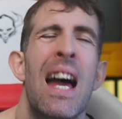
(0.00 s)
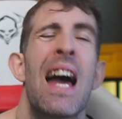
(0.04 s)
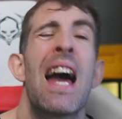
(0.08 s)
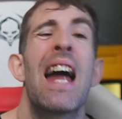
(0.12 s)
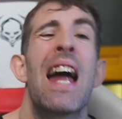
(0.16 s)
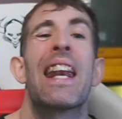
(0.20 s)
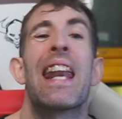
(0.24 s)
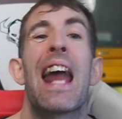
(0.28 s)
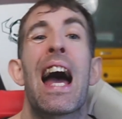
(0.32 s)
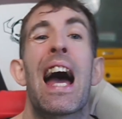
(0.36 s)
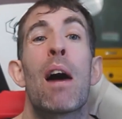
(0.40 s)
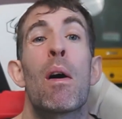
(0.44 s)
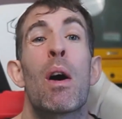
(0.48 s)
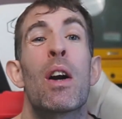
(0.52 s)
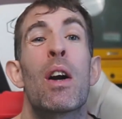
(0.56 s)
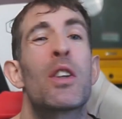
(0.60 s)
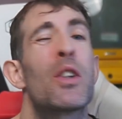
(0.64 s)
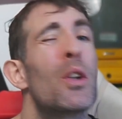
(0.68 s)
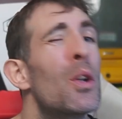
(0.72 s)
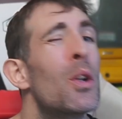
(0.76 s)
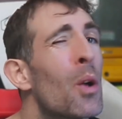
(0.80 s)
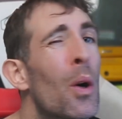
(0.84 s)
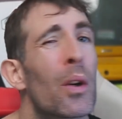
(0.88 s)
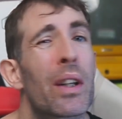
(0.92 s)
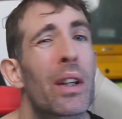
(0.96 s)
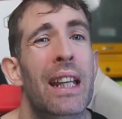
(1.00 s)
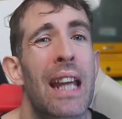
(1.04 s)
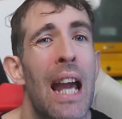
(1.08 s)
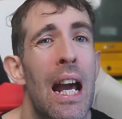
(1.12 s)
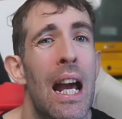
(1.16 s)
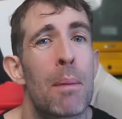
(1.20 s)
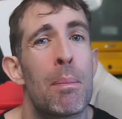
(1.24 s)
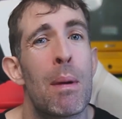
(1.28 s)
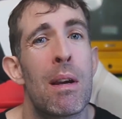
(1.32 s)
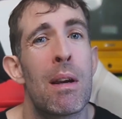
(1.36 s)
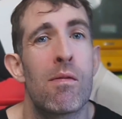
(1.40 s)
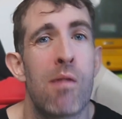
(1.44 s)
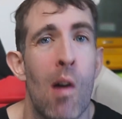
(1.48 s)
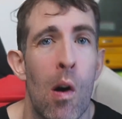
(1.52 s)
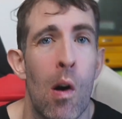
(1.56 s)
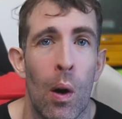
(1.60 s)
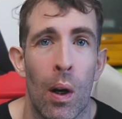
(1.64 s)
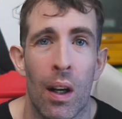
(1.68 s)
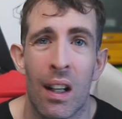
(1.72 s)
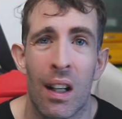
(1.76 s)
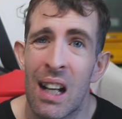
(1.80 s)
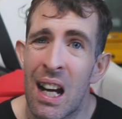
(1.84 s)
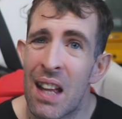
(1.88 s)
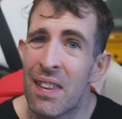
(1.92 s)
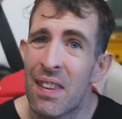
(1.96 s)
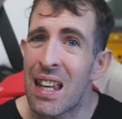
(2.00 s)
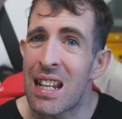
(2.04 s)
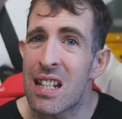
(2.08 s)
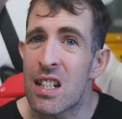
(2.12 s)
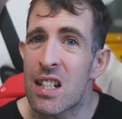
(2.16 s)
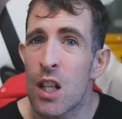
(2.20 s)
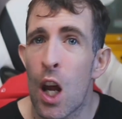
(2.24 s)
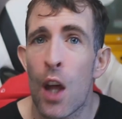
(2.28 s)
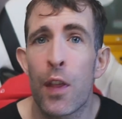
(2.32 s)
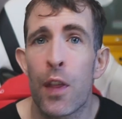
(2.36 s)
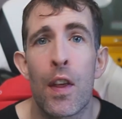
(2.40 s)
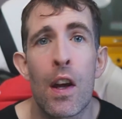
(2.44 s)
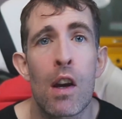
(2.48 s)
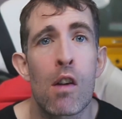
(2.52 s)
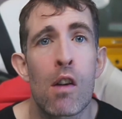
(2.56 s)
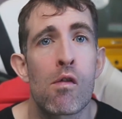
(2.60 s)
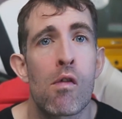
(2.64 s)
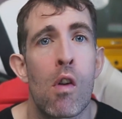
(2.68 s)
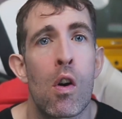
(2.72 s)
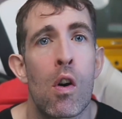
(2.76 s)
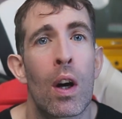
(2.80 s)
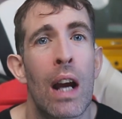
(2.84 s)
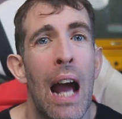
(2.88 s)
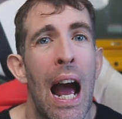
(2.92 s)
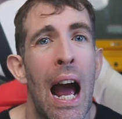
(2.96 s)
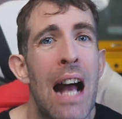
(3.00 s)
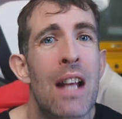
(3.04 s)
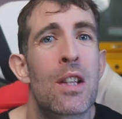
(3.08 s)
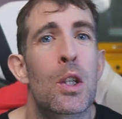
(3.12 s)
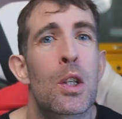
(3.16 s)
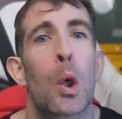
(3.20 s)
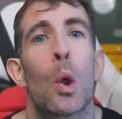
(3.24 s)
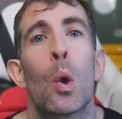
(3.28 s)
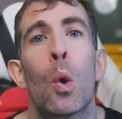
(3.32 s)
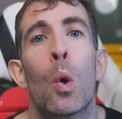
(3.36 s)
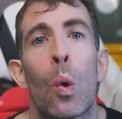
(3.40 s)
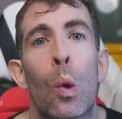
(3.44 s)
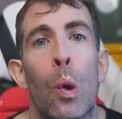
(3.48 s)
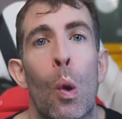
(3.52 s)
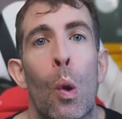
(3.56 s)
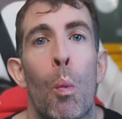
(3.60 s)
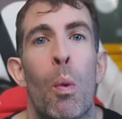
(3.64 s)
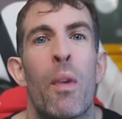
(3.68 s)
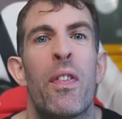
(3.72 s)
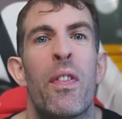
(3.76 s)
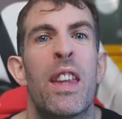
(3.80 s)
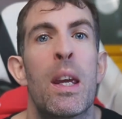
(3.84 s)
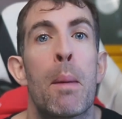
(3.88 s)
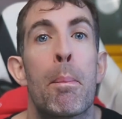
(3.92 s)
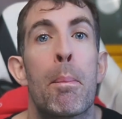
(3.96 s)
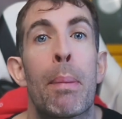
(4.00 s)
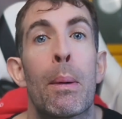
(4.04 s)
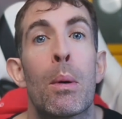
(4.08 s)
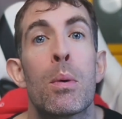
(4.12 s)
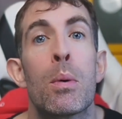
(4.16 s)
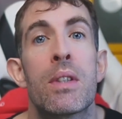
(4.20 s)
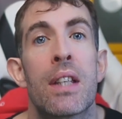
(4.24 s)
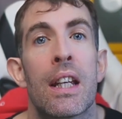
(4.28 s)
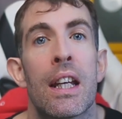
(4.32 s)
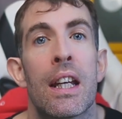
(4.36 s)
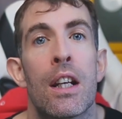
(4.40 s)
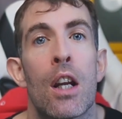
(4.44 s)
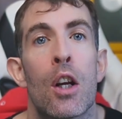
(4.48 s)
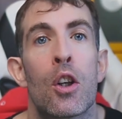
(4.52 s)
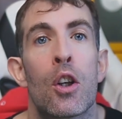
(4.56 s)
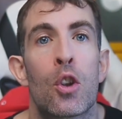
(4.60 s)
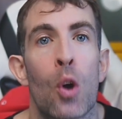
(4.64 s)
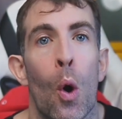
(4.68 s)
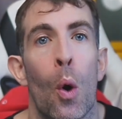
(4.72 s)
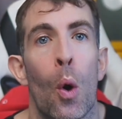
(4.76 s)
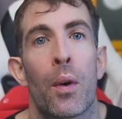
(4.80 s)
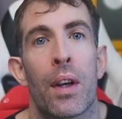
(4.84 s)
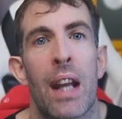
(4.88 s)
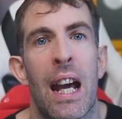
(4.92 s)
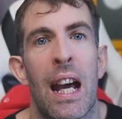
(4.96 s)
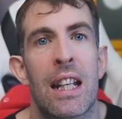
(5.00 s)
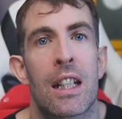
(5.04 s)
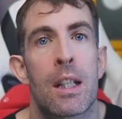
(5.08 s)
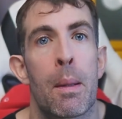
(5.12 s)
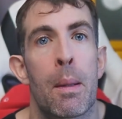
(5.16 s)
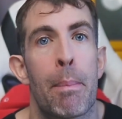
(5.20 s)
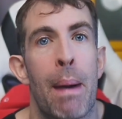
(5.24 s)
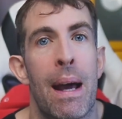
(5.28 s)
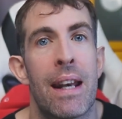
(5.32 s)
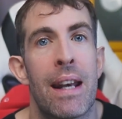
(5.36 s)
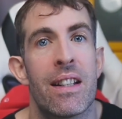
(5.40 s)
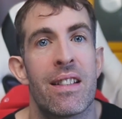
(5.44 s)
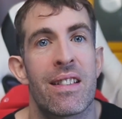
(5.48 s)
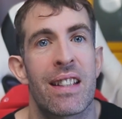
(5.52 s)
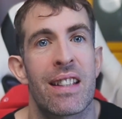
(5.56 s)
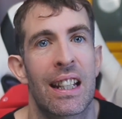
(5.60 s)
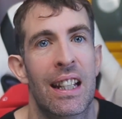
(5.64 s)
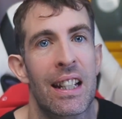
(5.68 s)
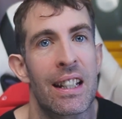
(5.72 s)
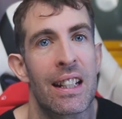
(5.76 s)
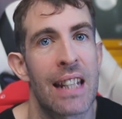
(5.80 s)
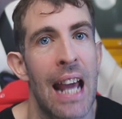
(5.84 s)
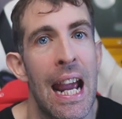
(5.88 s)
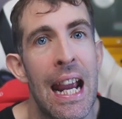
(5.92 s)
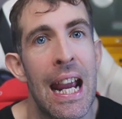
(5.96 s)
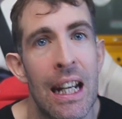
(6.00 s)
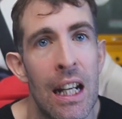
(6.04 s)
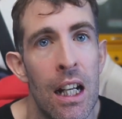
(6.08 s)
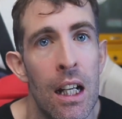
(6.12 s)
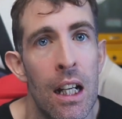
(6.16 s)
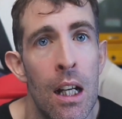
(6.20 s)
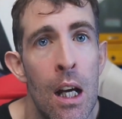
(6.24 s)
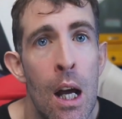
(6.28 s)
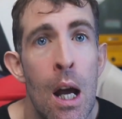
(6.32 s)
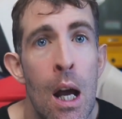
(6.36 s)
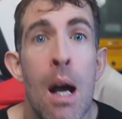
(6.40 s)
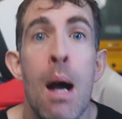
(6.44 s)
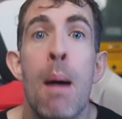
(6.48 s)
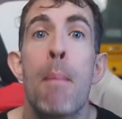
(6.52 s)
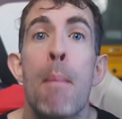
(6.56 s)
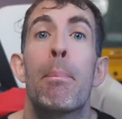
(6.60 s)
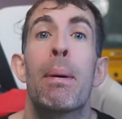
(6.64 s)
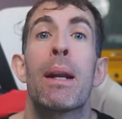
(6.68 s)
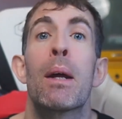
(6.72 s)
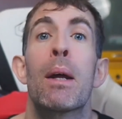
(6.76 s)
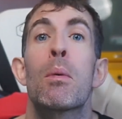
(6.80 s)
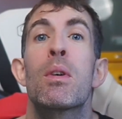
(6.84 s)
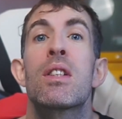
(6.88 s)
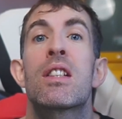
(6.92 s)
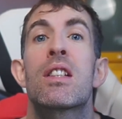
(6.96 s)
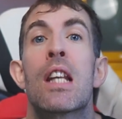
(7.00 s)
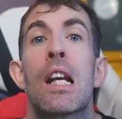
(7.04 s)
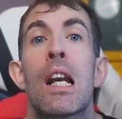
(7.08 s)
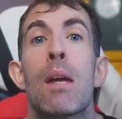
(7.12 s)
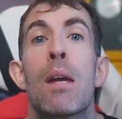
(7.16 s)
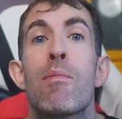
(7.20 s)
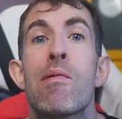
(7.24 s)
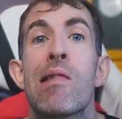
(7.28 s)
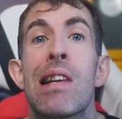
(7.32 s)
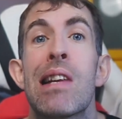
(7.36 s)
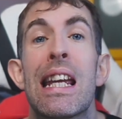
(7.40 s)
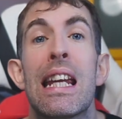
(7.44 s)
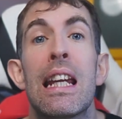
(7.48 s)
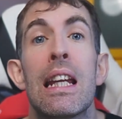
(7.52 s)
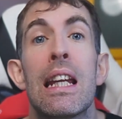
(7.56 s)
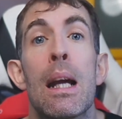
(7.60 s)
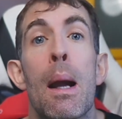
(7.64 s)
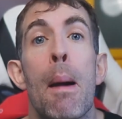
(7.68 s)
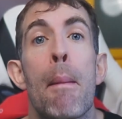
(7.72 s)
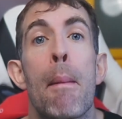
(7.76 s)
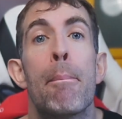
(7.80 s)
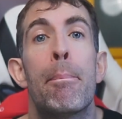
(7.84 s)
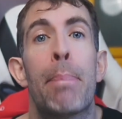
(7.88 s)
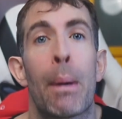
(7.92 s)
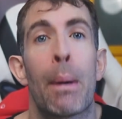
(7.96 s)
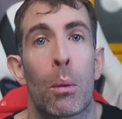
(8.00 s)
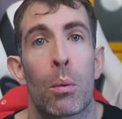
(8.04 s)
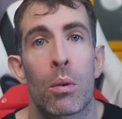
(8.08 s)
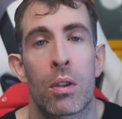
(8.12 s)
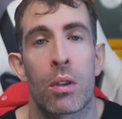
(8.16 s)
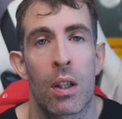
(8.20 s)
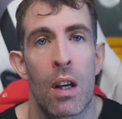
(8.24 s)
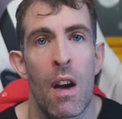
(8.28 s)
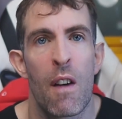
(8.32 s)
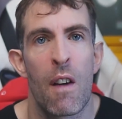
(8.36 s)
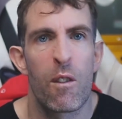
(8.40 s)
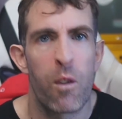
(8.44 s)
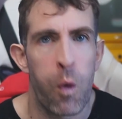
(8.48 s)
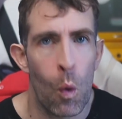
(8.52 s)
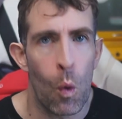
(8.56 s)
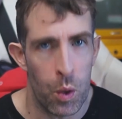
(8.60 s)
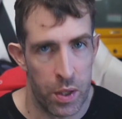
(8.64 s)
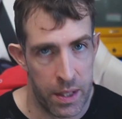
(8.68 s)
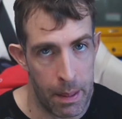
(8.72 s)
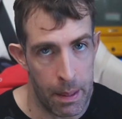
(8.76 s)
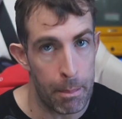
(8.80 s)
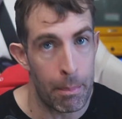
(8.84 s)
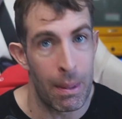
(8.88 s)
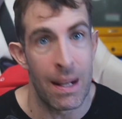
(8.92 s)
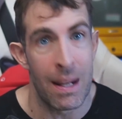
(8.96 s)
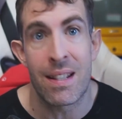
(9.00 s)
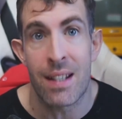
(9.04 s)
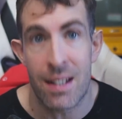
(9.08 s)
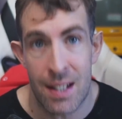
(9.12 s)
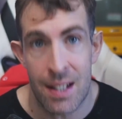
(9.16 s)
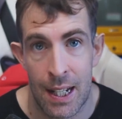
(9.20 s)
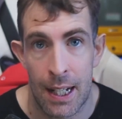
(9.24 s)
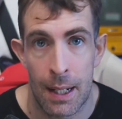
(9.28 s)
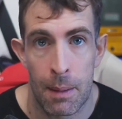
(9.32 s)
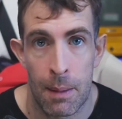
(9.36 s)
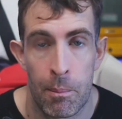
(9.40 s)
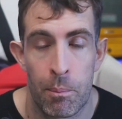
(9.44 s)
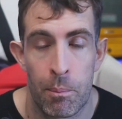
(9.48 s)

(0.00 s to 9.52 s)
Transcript: Now, do not get me wrong, there's nothing wrong at all with the built-in .NET dependency container, but it was deliberately built for simplicity.